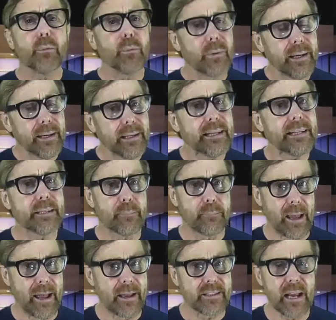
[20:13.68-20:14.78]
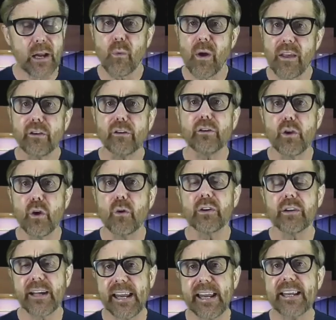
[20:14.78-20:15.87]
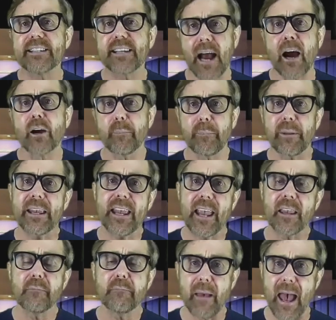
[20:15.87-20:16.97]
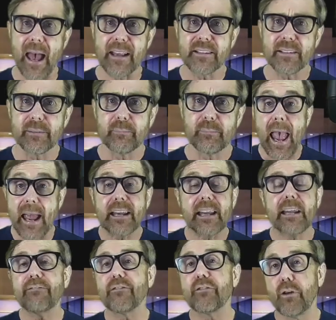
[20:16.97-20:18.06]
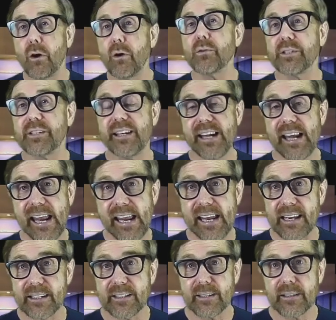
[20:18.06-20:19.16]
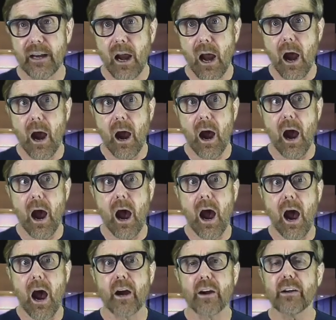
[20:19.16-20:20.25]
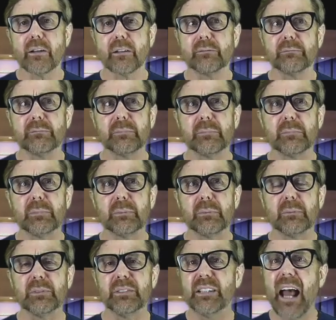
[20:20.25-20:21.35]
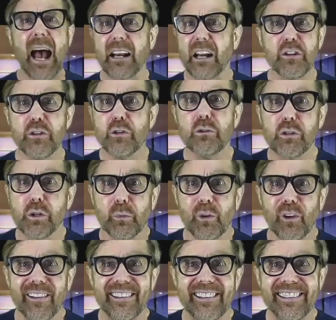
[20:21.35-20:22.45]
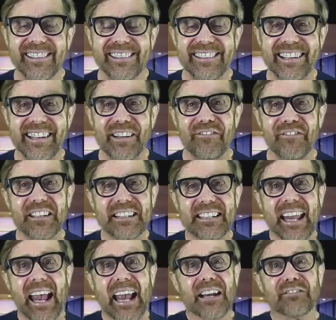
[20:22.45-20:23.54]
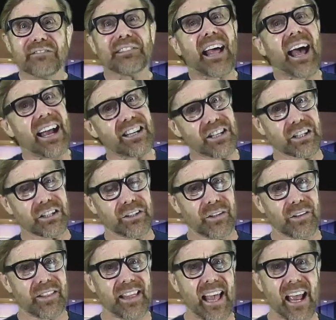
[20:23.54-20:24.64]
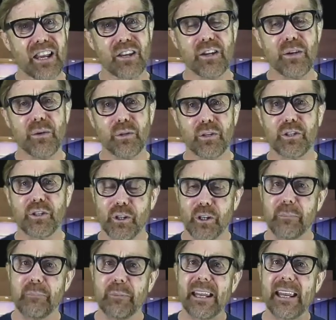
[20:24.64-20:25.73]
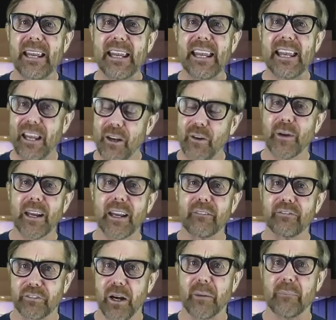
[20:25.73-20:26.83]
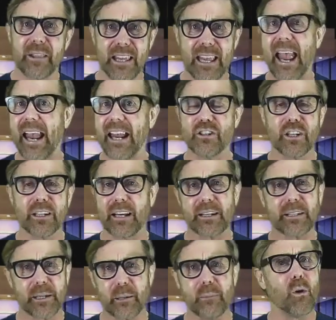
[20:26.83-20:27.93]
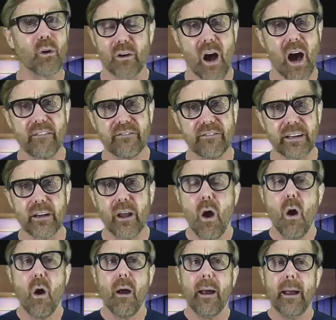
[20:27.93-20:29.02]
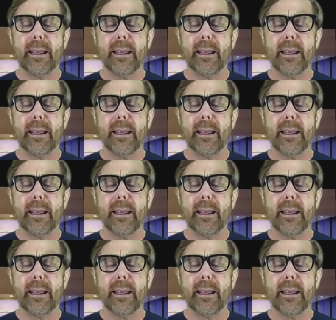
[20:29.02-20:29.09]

It really depends on whether your needs are being met. And if those needs are not unusual, if it's kind of logical that you should be hearing from the agent a little more often.